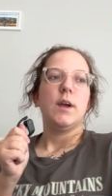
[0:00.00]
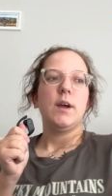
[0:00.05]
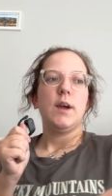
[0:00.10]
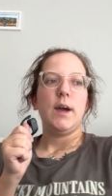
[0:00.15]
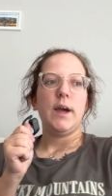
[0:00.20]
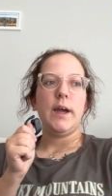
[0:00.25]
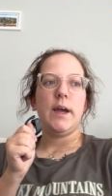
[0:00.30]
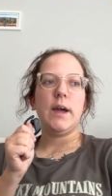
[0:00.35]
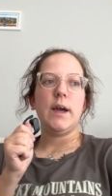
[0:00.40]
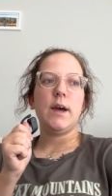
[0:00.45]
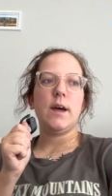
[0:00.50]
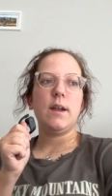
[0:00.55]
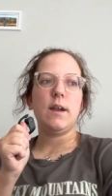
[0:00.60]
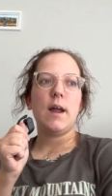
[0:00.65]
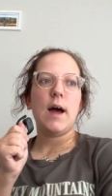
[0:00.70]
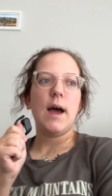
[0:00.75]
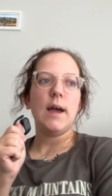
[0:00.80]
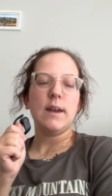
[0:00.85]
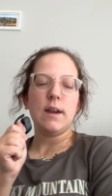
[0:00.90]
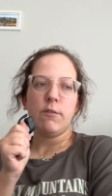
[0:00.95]
And
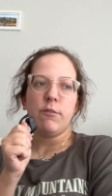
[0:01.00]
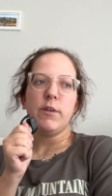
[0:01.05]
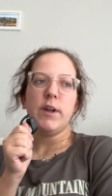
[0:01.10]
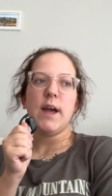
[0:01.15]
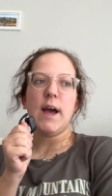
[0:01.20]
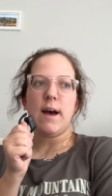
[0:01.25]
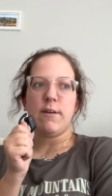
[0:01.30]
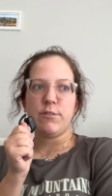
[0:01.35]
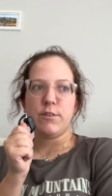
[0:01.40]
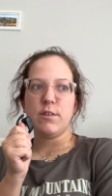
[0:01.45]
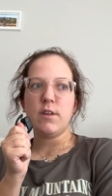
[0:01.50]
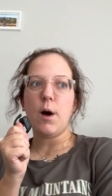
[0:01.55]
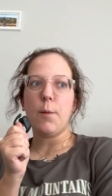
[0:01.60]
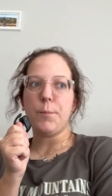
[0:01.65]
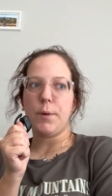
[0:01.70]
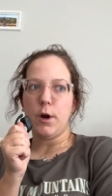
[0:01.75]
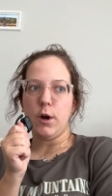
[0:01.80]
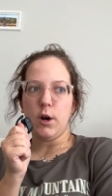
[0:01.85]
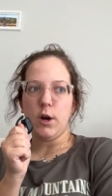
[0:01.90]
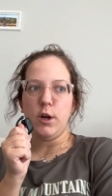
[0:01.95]
I definitely have
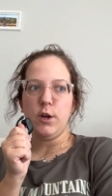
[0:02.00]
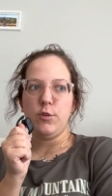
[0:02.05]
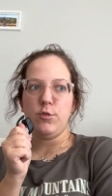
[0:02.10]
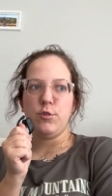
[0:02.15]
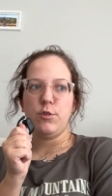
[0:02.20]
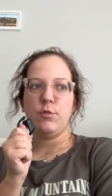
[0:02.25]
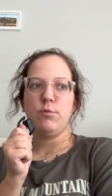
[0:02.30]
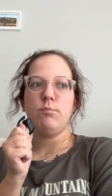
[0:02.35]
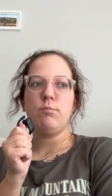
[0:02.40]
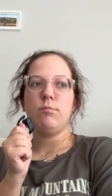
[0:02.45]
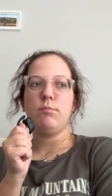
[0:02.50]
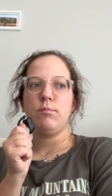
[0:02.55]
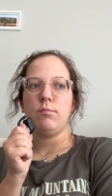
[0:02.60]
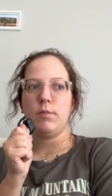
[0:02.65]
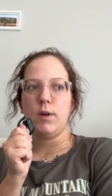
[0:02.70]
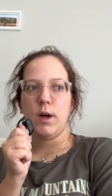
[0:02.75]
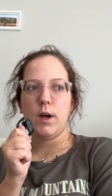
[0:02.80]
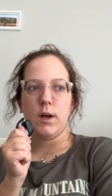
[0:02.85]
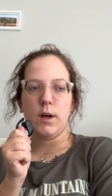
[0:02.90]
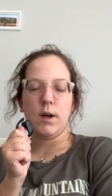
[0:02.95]
some courage.
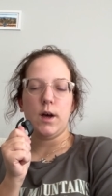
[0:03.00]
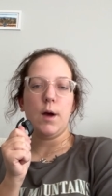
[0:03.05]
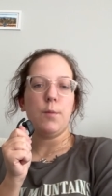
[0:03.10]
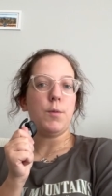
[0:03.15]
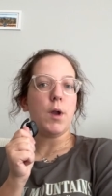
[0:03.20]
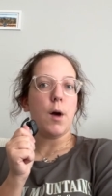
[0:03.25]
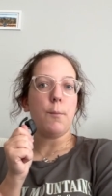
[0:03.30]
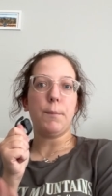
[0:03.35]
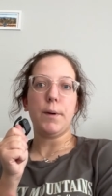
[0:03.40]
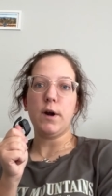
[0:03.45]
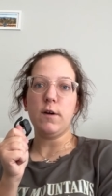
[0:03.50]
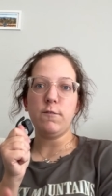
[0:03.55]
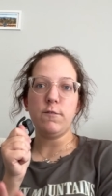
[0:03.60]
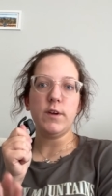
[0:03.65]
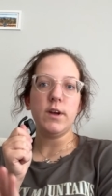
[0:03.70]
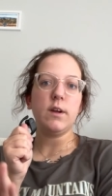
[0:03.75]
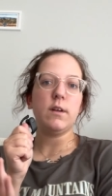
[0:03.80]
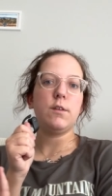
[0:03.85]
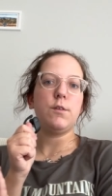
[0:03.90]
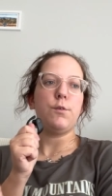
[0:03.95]
I'm not
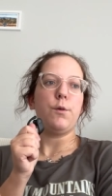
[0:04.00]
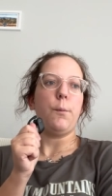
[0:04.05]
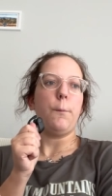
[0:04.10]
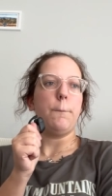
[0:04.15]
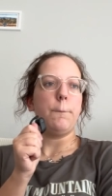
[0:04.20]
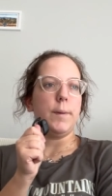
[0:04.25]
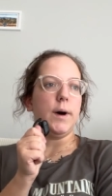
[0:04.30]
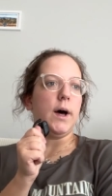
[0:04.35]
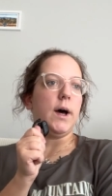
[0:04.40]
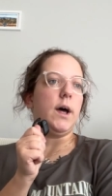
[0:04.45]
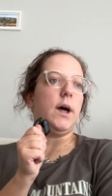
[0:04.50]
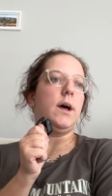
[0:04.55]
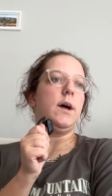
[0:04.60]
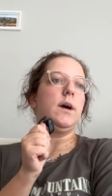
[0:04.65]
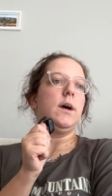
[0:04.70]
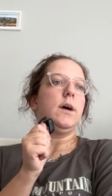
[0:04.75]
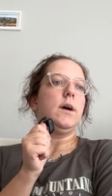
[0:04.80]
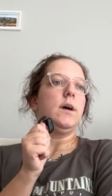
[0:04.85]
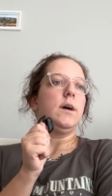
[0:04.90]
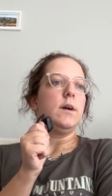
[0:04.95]
perfect, but
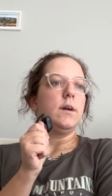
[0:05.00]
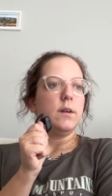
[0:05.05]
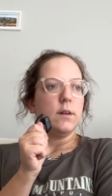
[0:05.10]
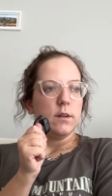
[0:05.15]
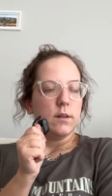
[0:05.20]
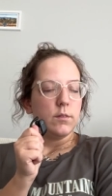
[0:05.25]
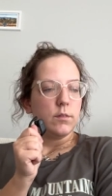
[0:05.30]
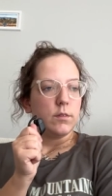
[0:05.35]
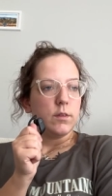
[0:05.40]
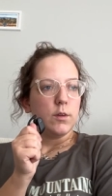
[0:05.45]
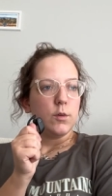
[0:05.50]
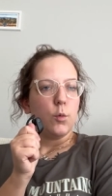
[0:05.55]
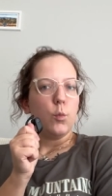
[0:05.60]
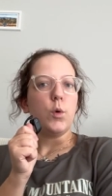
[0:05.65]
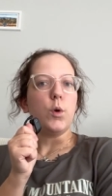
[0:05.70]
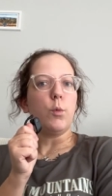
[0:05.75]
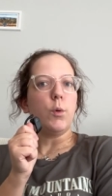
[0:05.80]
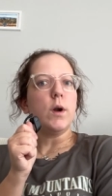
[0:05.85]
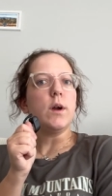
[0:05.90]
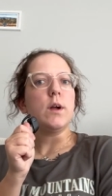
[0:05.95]

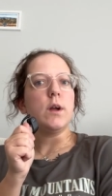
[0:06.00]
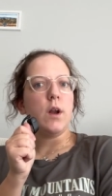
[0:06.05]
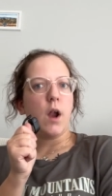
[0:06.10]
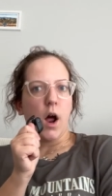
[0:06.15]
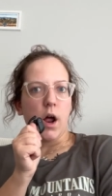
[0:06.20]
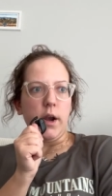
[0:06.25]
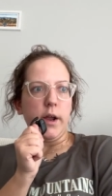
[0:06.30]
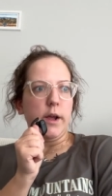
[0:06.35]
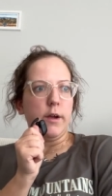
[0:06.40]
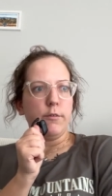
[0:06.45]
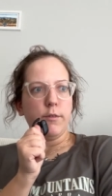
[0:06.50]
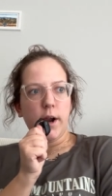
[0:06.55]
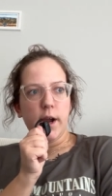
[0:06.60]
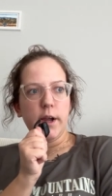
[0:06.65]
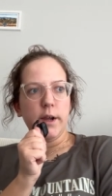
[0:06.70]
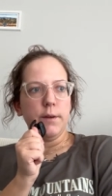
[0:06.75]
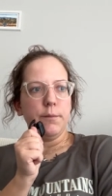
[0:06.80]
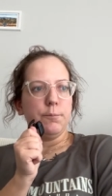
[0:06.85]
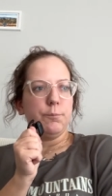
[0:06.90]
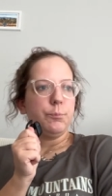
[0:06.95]
we're working on it,
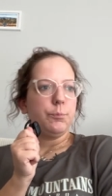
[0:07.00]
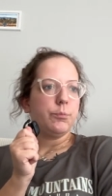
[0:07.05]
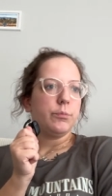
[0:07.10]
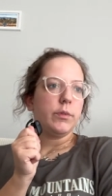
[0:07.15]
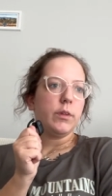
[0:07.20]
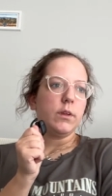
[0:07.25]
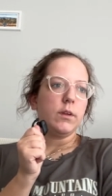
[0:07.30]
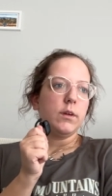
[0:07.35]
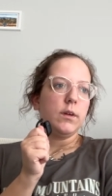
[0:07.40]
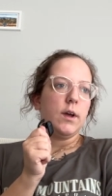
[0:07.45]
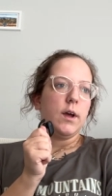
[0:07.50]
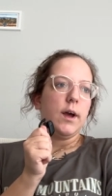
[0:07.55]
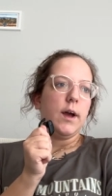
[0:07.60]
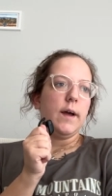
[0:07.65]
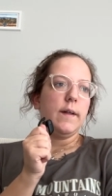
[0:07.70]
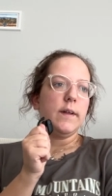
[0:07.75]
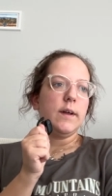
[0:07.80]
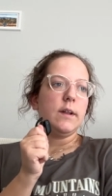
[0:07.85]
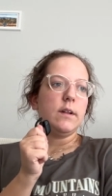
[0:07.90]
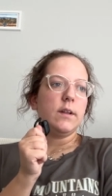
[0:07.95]
right?
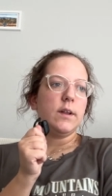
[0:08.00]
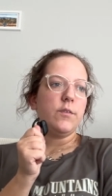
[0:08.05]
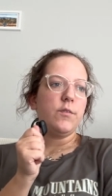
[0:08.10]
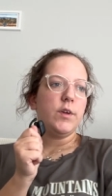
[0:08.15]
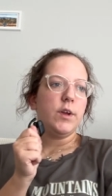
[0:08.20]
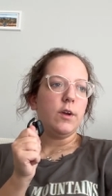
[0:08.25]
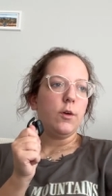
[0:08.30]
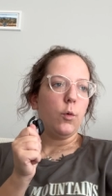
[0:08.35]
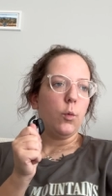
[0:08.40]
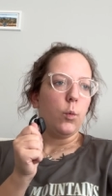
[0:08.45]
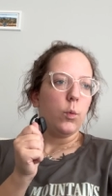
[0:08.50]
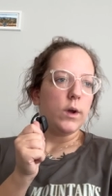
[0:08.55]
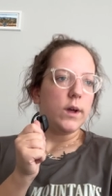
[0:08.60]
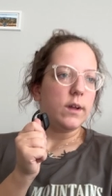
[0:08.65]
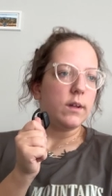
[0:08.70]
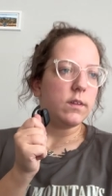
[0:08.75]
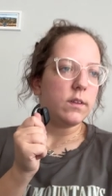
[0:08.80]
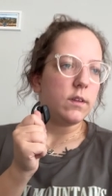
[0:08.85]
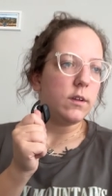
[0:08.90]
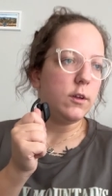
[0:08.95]
And then living
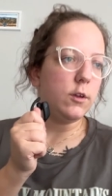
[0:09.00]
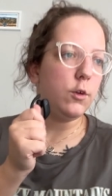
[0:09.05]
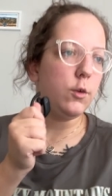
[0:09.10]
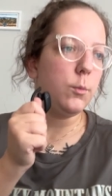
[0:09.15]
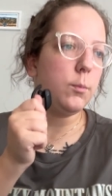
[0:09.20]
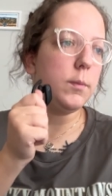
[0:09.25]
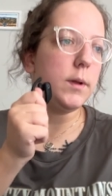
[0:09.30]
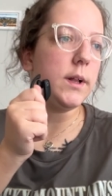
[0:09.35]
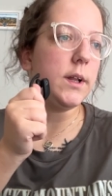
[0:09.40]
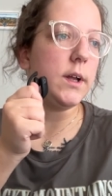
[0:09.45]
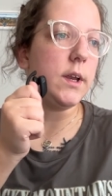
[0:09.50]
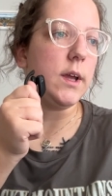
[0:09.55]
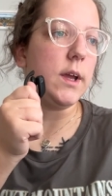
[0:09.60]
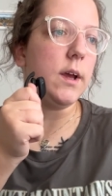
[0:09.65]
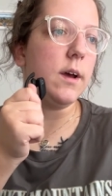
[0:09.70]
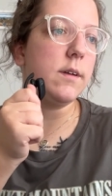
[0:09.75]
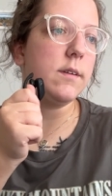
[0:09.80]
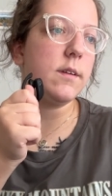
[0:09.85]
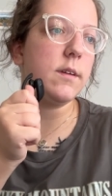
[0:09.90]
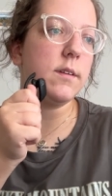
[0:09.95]
with humility.
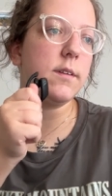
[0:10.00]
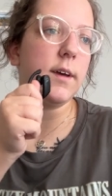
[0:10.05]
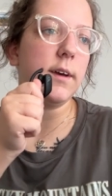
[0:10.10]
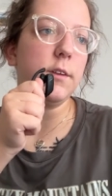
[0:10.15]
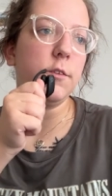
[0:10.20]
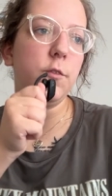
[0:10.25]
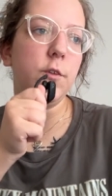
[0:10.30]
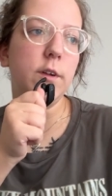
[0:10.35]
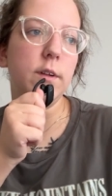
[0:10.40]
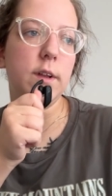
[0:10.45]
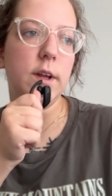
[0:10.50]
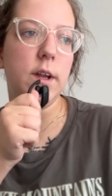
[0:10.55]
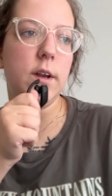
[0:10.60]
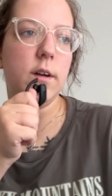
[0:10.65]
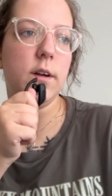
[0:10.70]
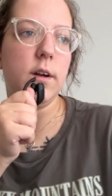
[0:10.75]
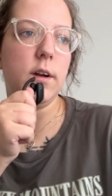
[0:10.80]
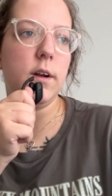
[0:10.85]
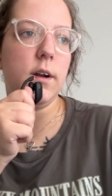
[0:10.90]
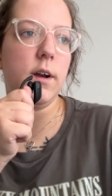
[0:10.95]
A successful
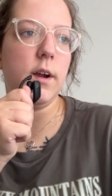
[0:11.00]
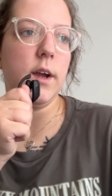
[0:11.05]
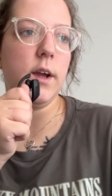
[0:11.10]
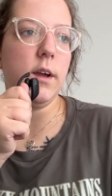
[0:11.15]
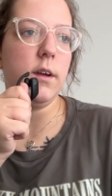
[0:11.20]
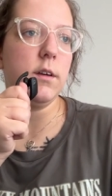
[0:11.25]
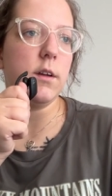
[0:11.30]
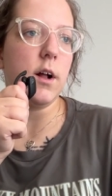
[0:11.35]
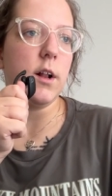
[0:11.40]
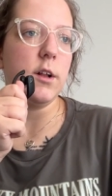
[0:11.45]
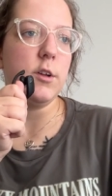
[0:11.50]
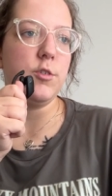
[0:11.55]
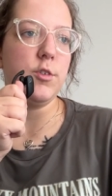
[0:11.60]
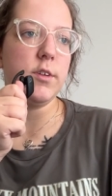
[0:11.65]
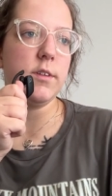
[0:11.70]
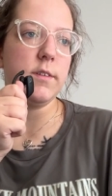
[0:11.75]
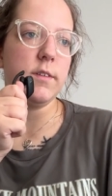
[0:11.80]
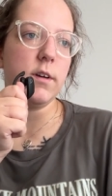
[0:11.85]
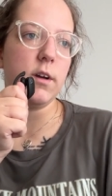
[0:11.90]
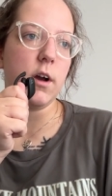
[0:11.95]
leader
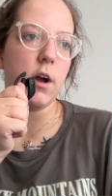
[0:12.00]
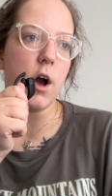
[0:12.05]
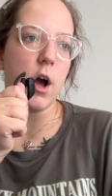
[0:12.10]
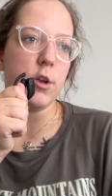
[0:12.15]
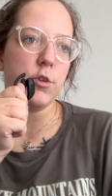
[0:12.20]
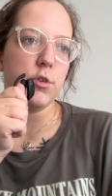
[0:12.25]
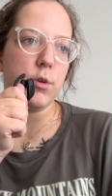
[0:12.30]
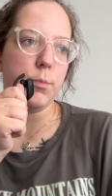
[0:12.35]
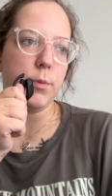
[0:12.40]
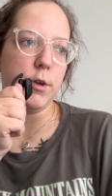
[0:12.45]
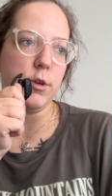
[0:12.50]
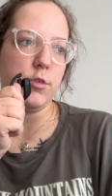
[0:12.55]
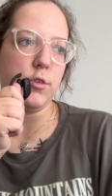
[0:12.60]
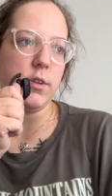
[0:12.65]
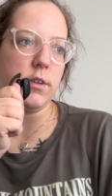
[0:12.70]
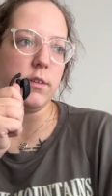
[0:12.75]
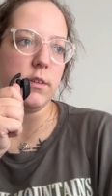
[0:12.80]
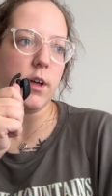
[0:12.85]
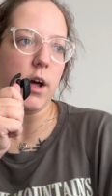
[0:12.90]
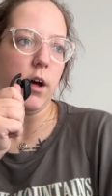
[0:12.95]
acknowledges the
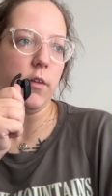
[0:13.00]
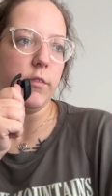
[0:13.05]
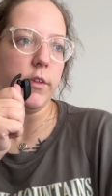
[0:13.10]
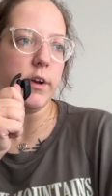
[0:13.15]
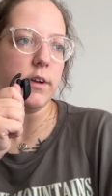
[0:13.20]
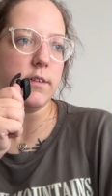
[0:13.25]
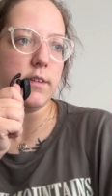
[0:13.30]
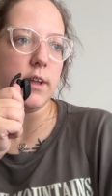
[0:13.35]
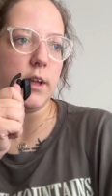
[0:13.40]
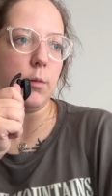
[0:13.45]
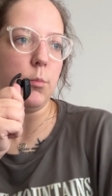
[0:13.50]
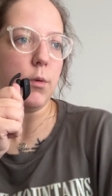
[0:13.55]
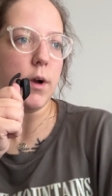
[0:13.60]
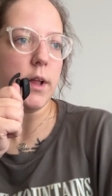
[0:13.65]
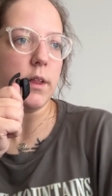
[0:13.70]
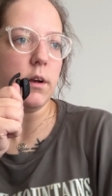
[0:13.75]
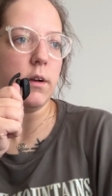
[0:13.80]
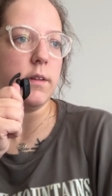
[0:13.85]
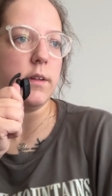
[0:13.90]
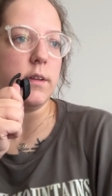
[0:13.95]
contributions of their team
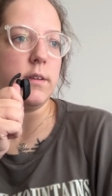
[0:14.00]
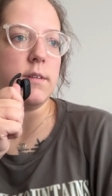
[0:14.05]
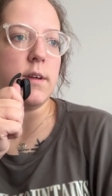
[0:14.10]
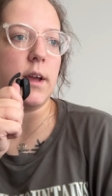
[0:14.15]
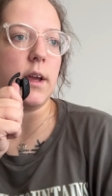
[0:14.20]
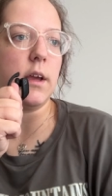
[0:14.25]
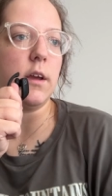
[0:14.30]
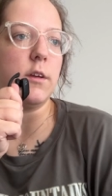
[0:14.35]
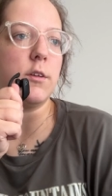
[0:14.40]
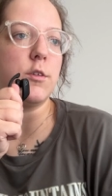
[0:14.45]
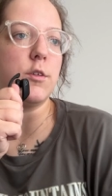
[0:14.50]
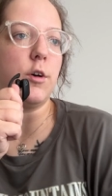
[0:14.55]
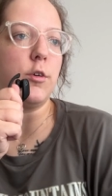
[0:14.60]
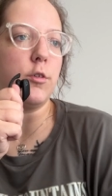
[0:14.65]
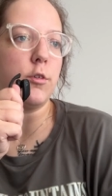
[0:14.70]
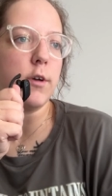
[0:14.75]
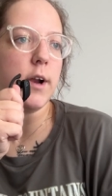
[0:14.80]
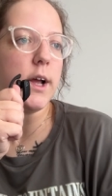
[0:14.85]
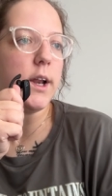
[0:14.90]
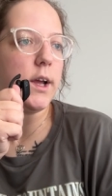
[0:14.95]
rather than taking sole
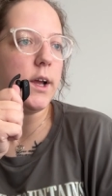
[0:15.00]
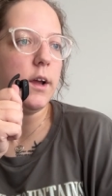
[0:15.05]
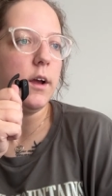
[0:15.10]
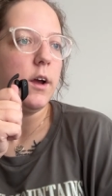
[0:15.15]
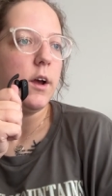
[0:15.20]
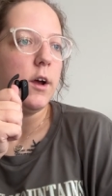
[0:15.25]
credit,